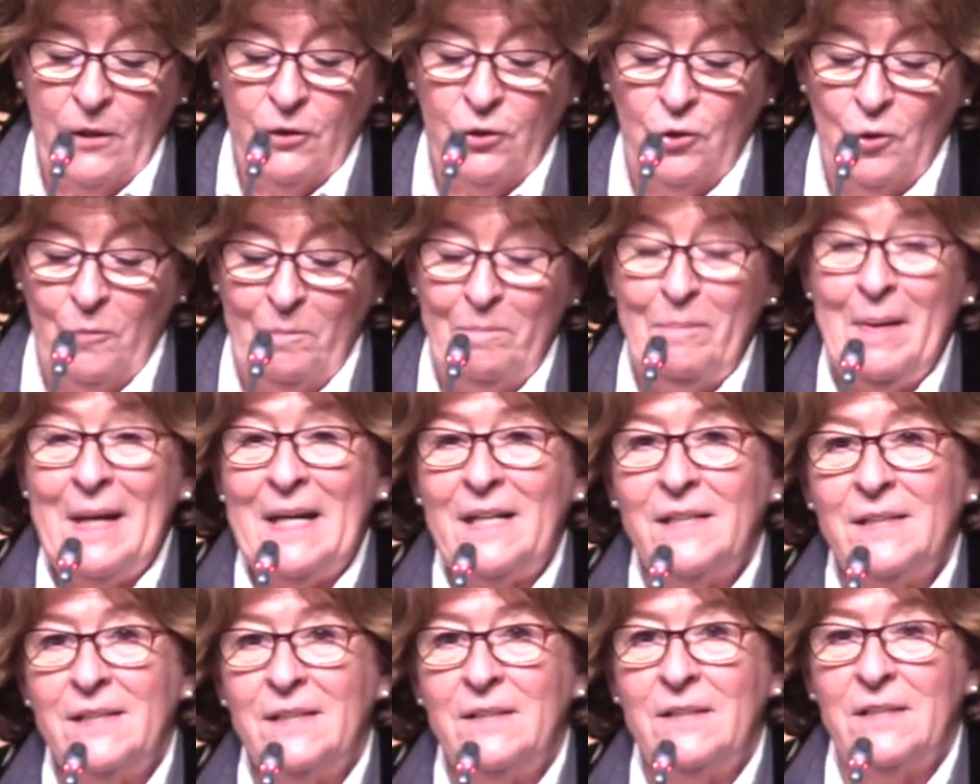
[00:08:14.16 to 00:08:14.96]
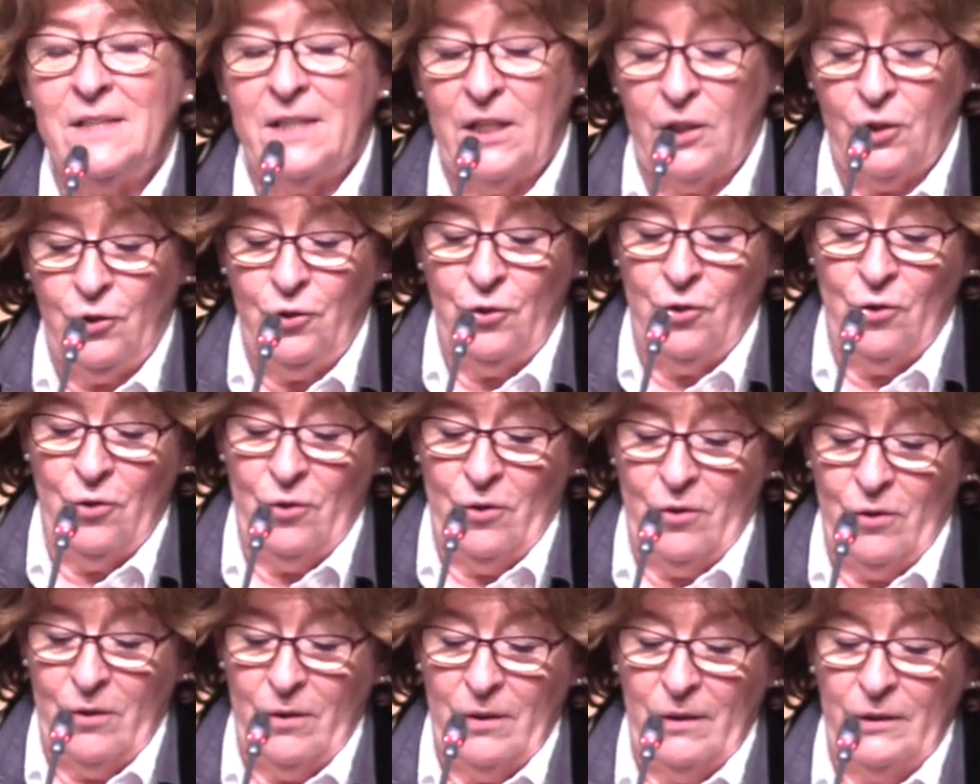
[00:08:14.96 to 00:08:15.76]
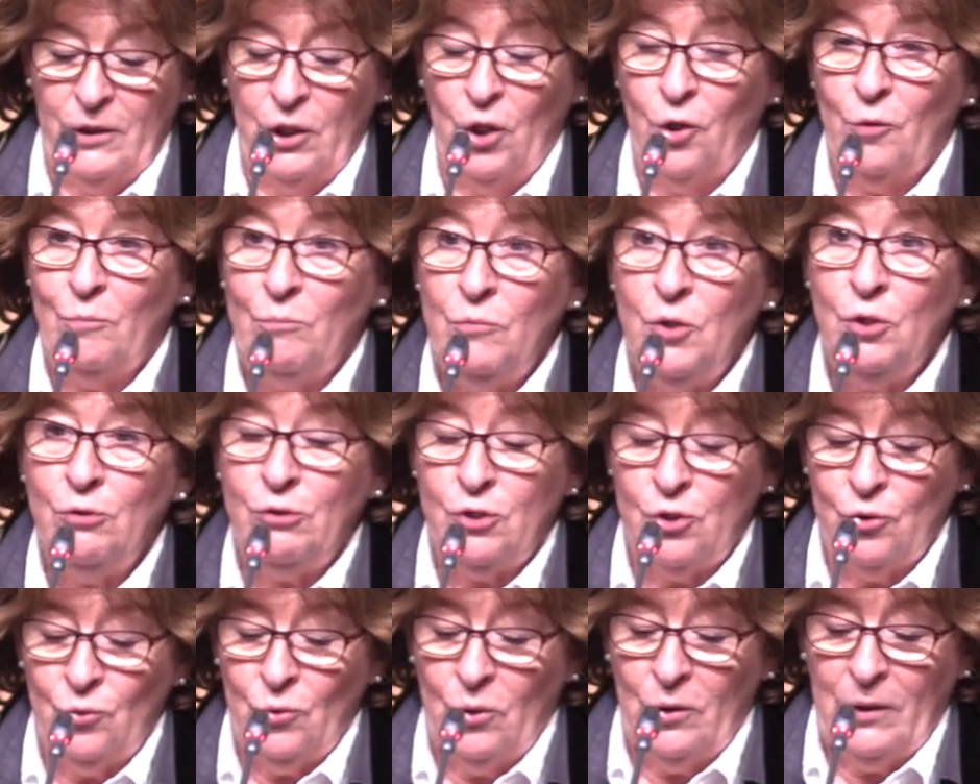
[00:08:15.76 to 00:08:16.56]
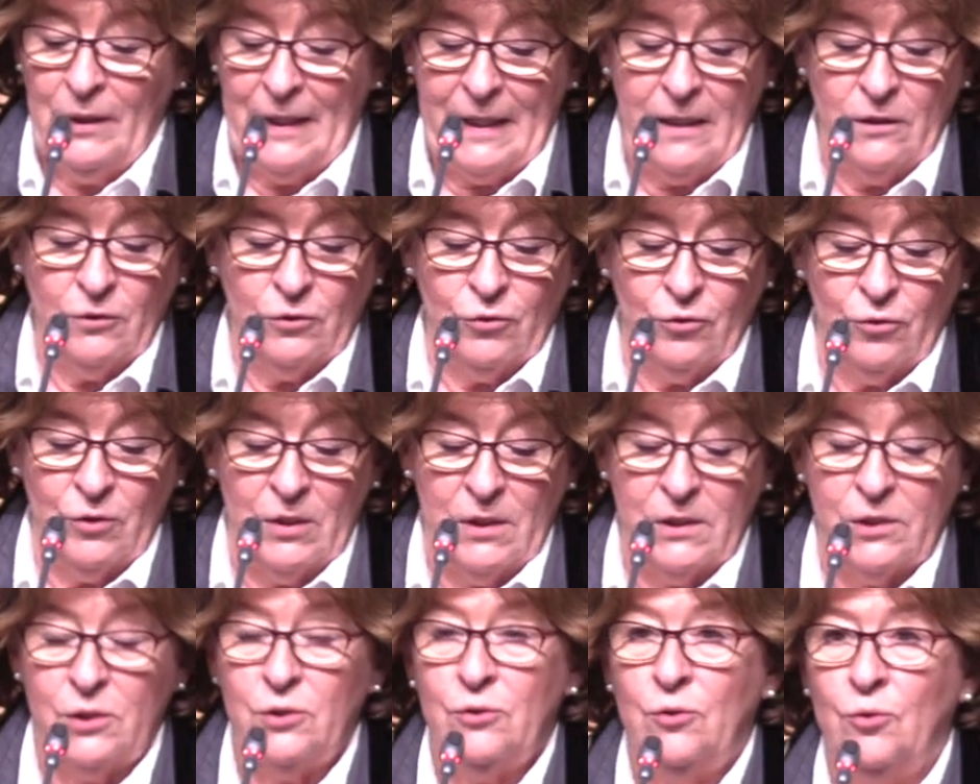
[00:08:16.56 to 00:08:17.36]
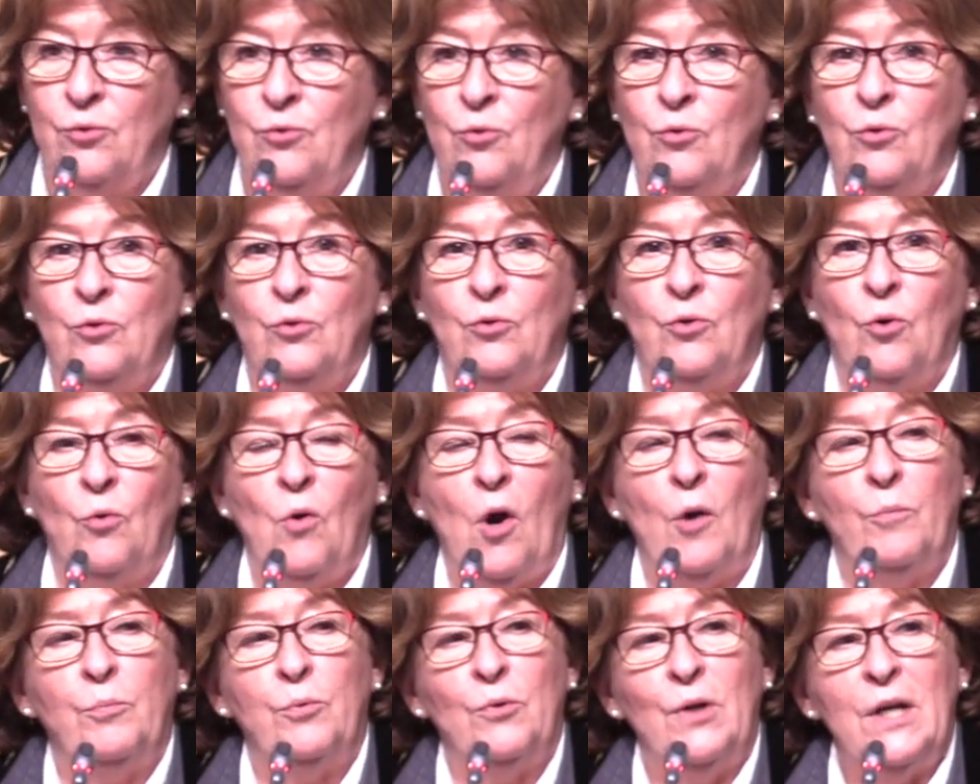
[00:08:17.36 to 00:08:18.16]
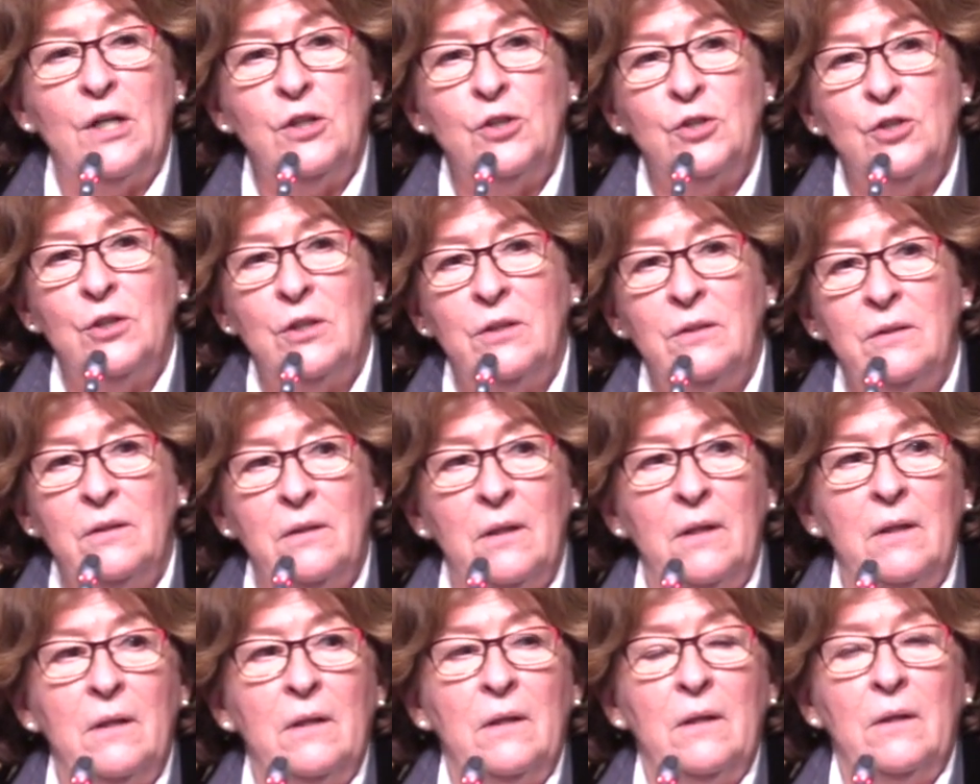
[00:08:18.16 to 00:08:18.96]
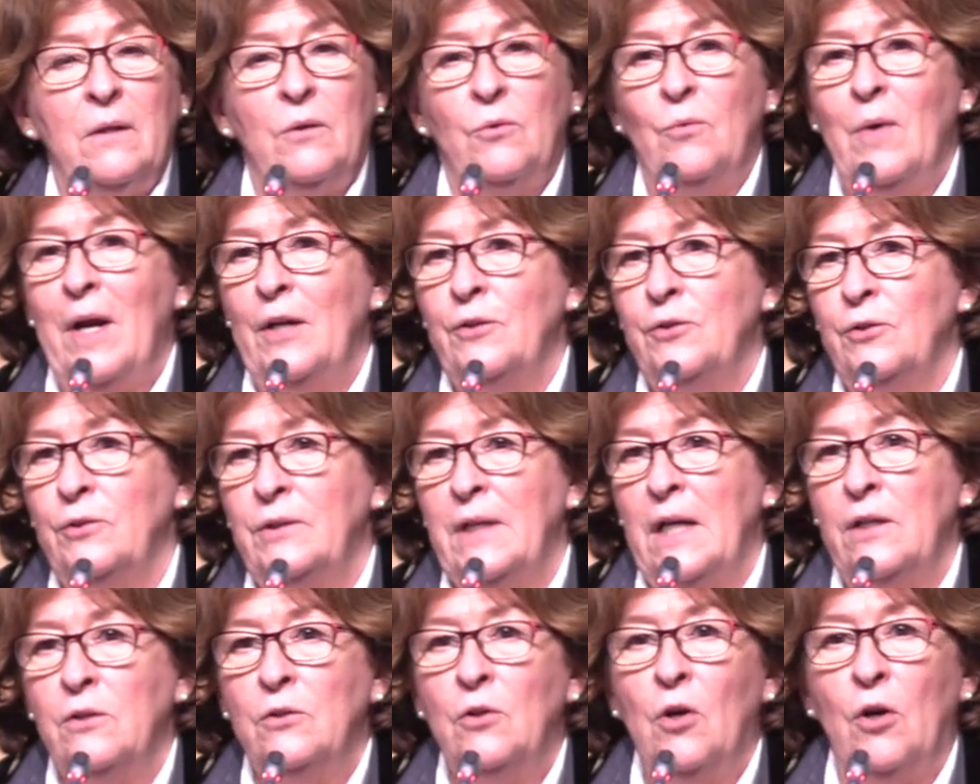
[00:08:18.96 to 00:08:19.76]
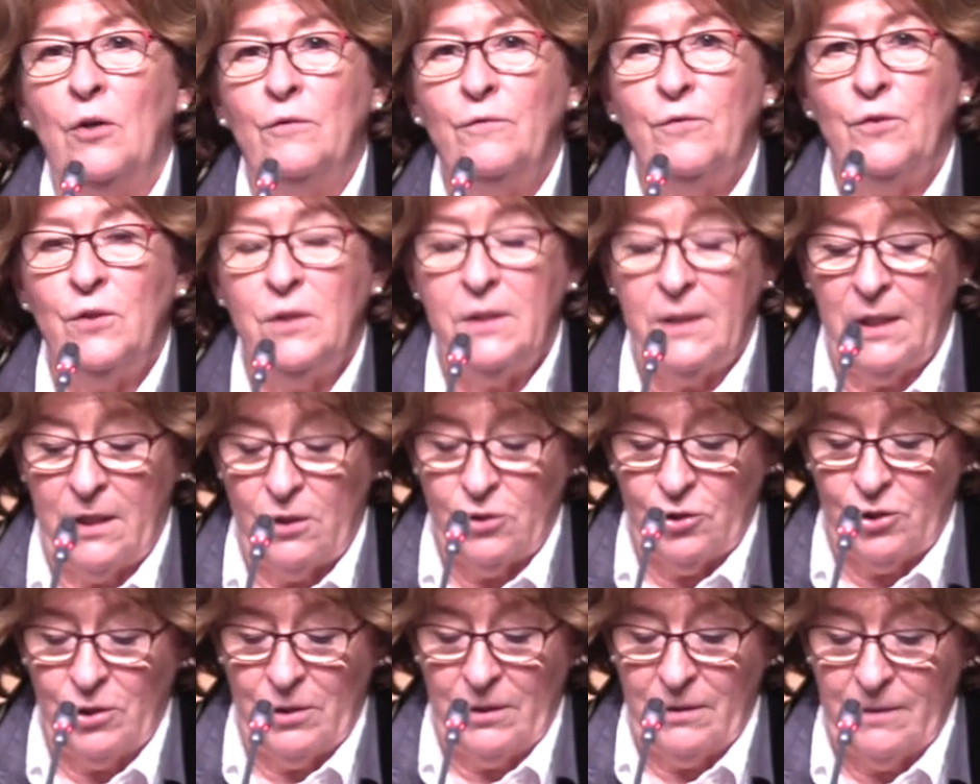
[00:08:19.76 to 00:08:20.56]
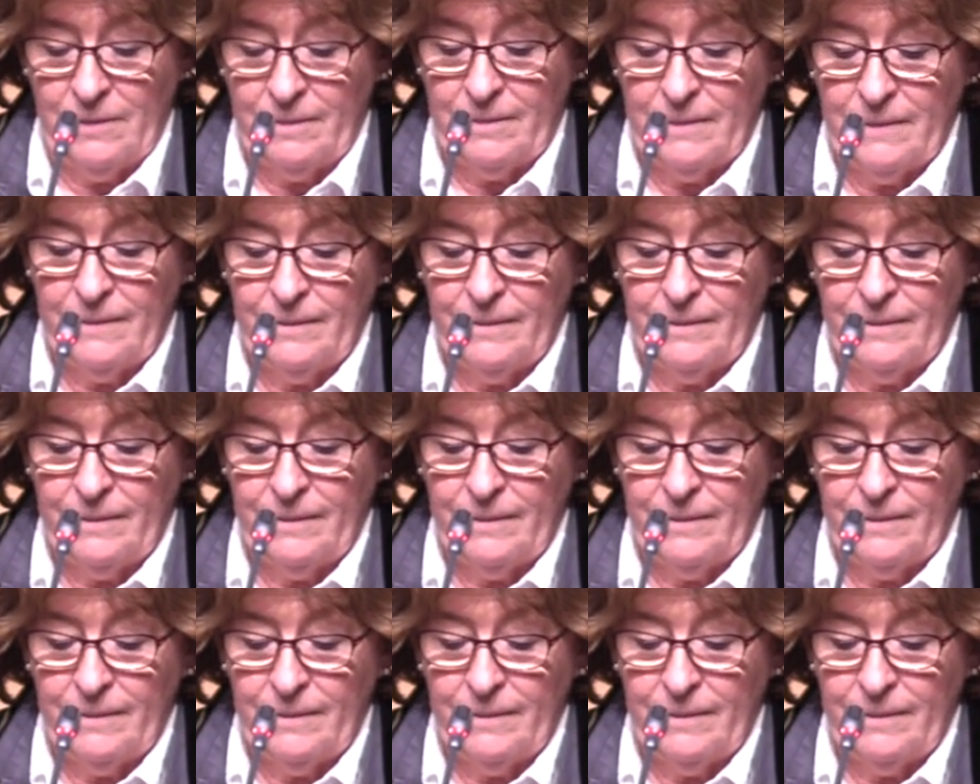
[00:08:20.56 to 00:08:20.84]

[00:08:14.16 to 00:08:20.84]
to best secure their mutual interest through cooperation rather than confrontation,